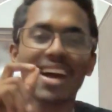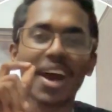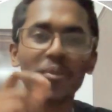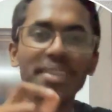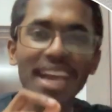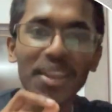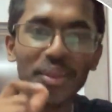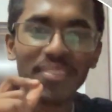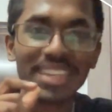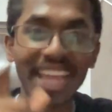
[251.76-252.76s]
How dare you
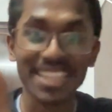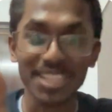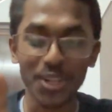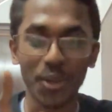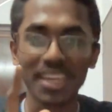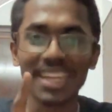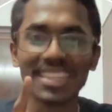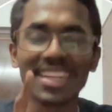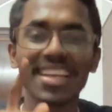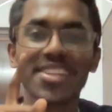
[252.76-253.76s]
ever text a lawyer like
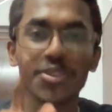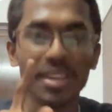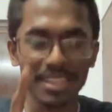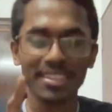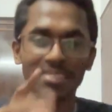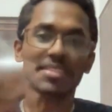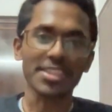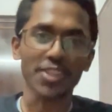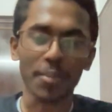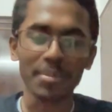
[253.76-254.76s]
that? So it's
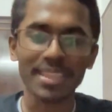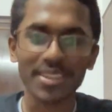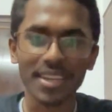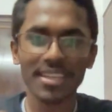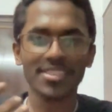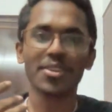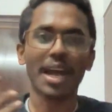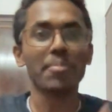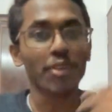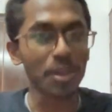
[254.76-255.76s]
normal thing. Okay. So
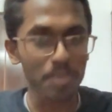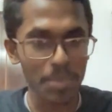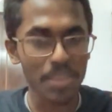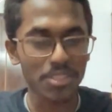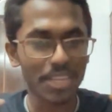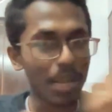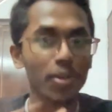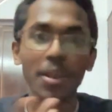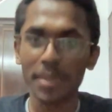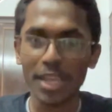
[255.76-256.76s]
I'm not a BBA student. I'm not
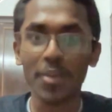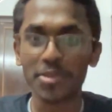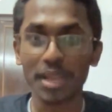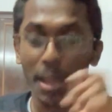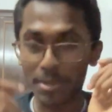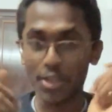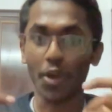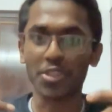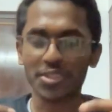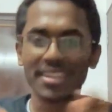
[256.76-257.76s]
a BCom student. I'm a law
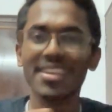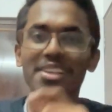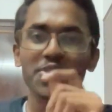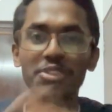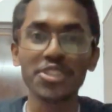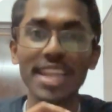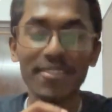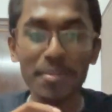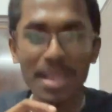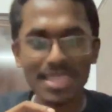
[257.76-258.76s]
student. So you should
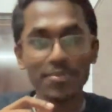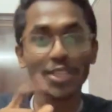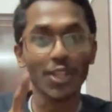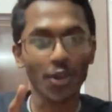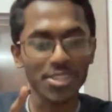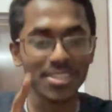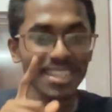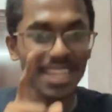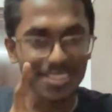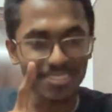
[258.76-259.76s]
never mess up with a law student.
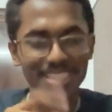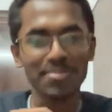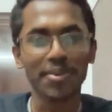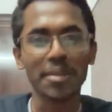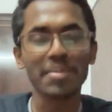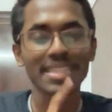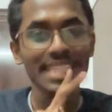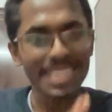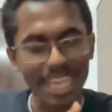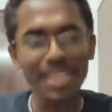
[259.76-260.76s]
That's the first important message.
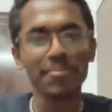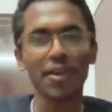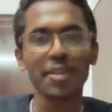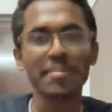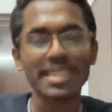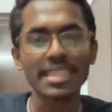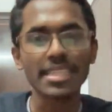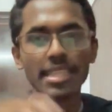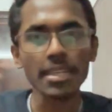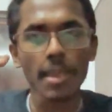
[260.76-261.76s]
Second important message is
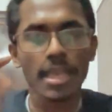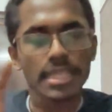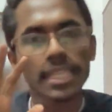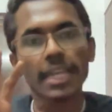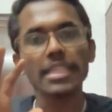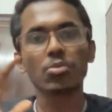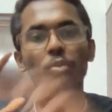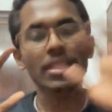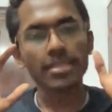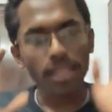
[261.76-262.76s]
that, see guys, when
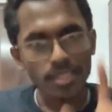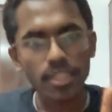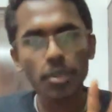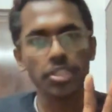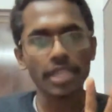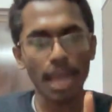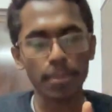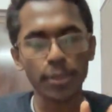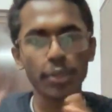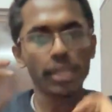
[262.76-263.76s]
such situation happen
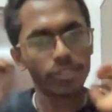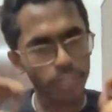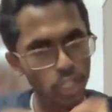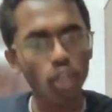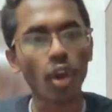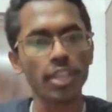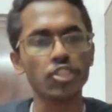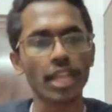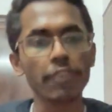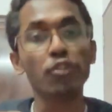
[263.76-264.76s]
to you, even in your college
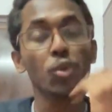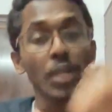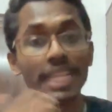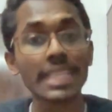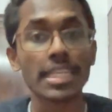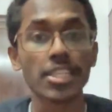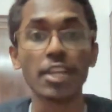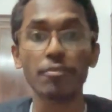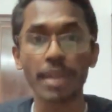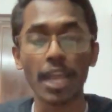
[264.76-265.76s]
life, you will get such kind
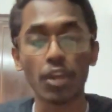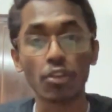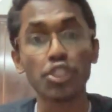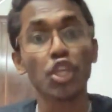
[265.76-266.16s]
of prank calls.